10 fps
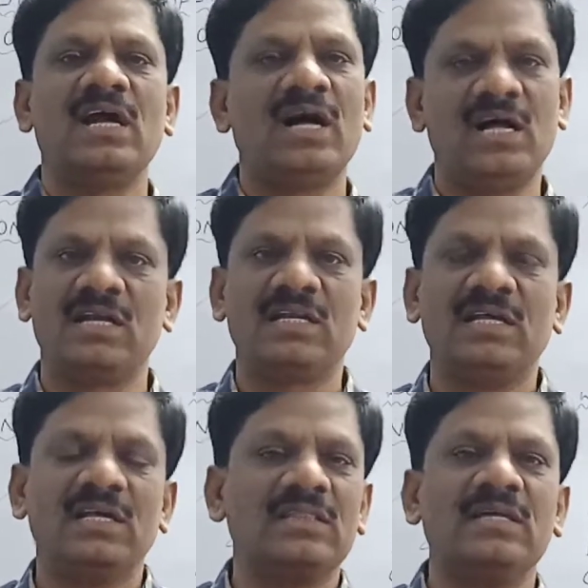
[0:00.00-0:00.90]
or
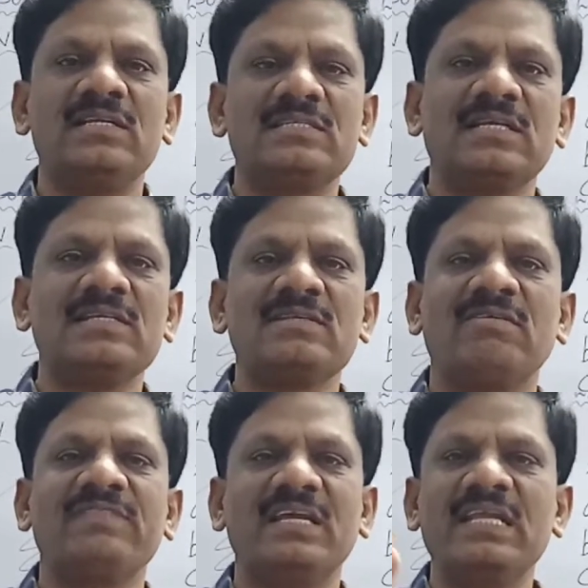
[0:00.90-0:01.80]
the distance
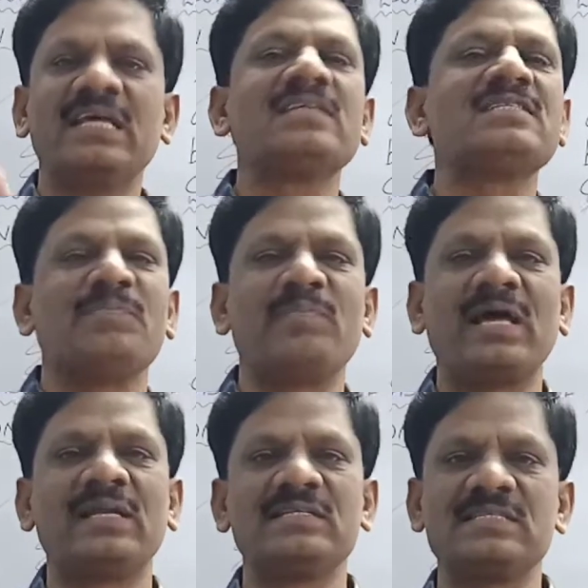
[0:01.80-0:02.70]
of the nearest
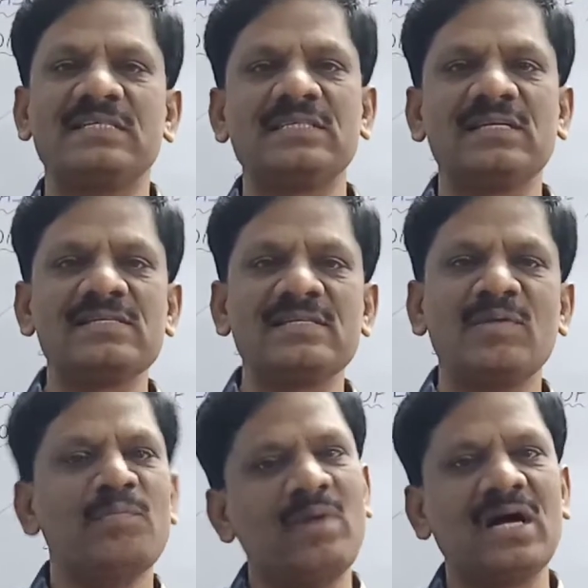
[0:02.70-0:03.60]
planet such as
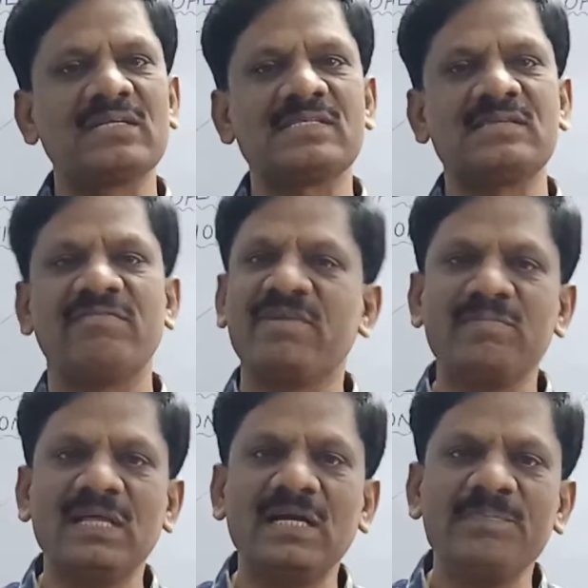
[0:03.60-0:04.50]
Mars
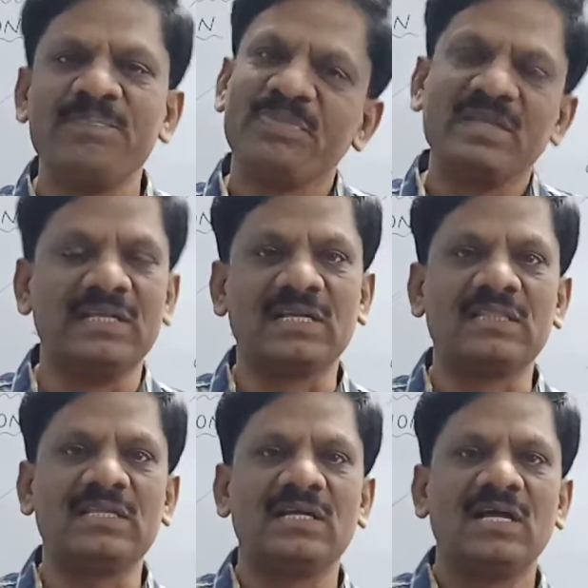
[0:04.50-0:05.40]
from the
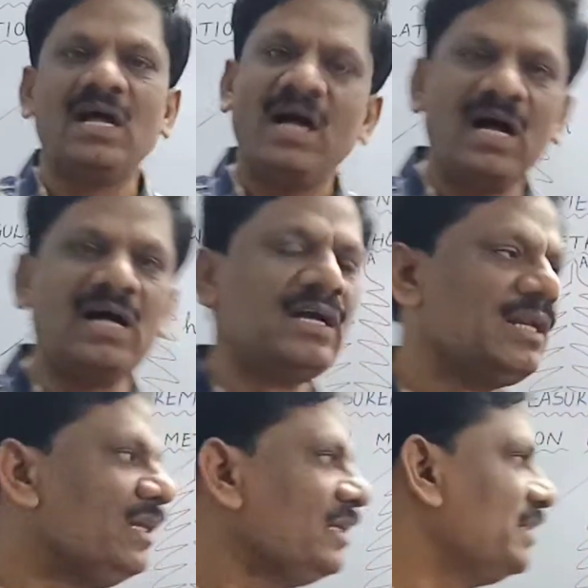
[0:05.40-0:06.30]
earth, or
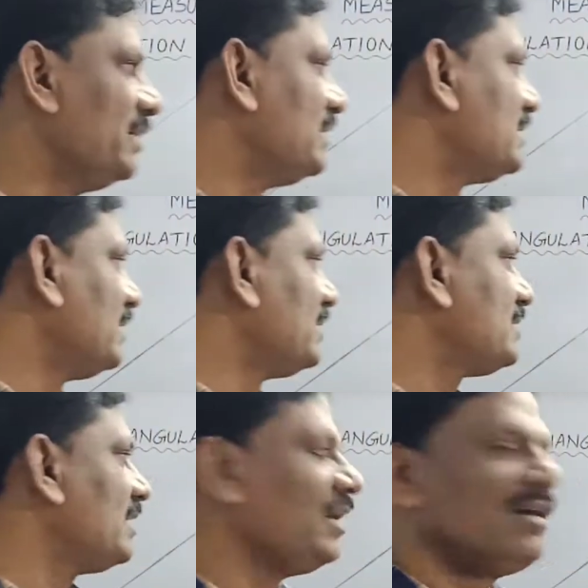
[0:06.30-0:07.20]
the distance
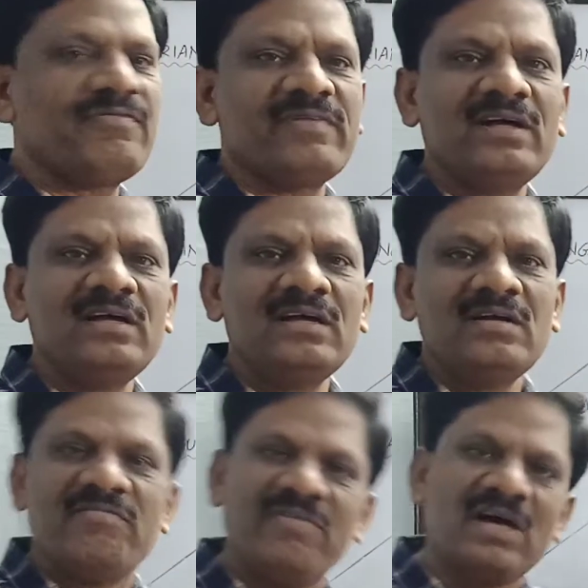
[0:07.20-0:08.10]
of a
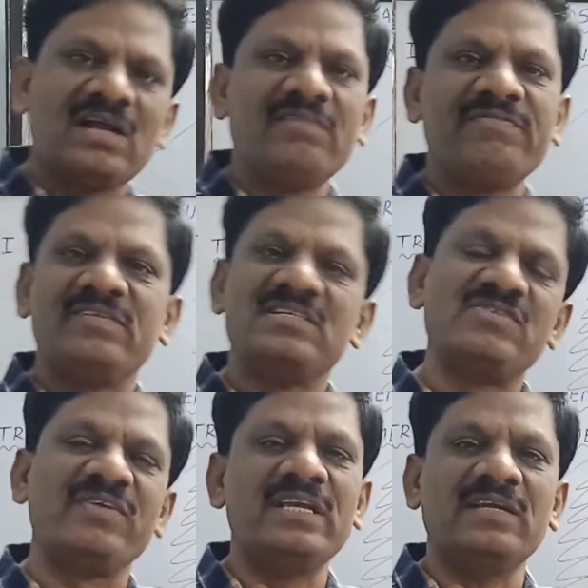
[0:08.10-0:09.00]
far off
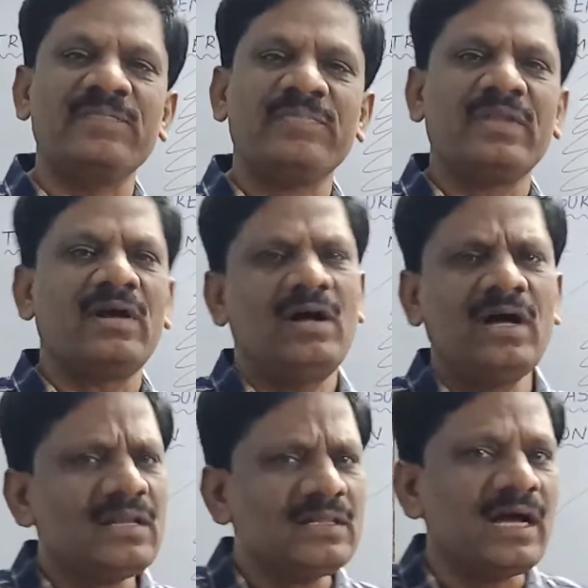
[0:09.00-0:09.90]
tree,
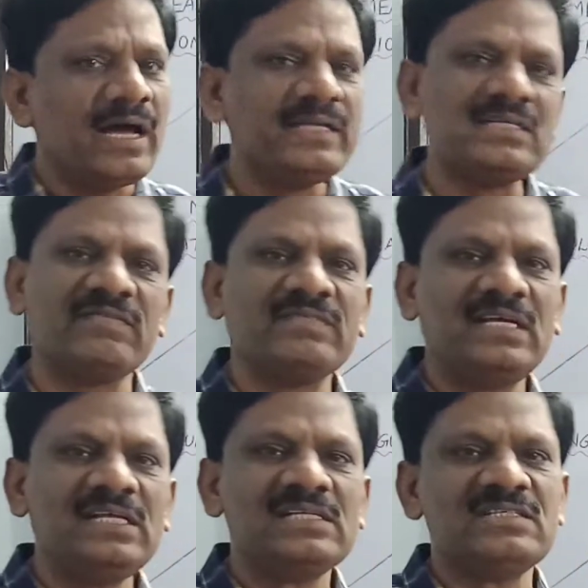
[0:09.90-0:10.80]
or the height of
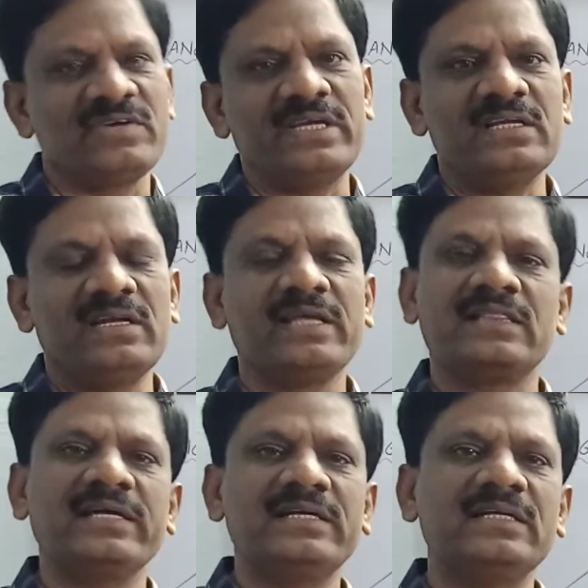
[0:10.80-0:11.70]
the tree.
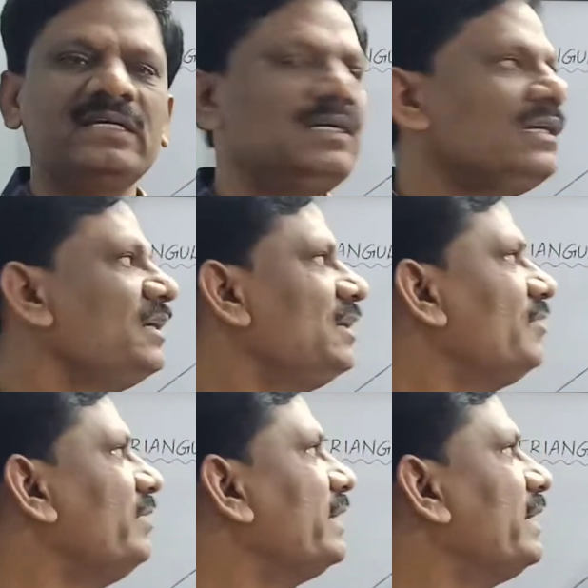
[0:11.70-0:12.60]
Like that,
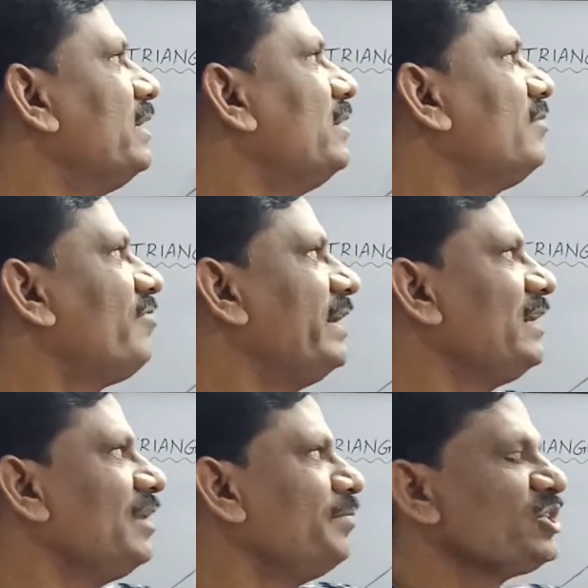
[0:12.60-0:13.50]
we can
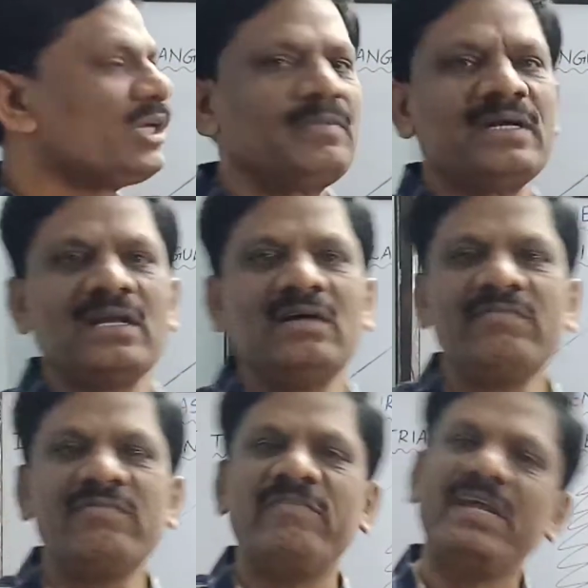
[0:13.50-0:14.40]
find the measurement of
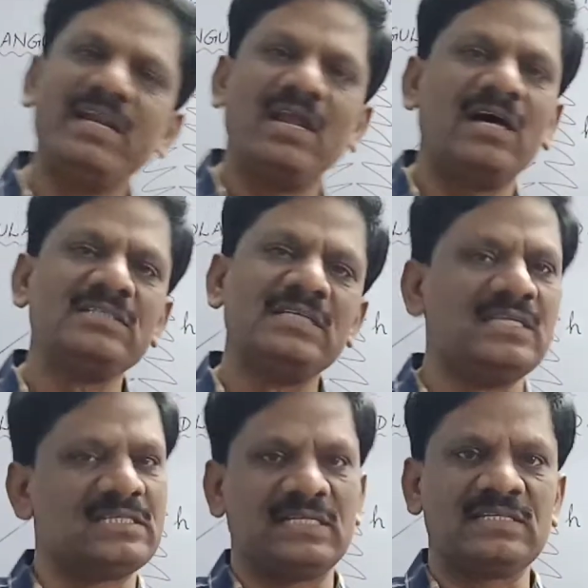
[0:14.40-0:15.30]
very large
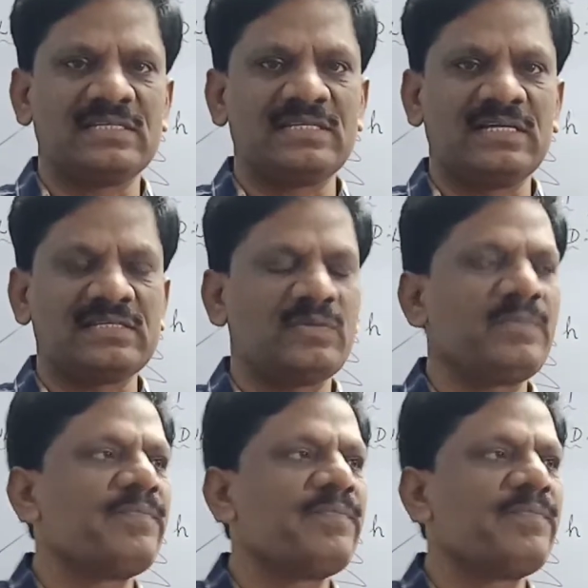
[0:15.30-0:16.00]
distances also.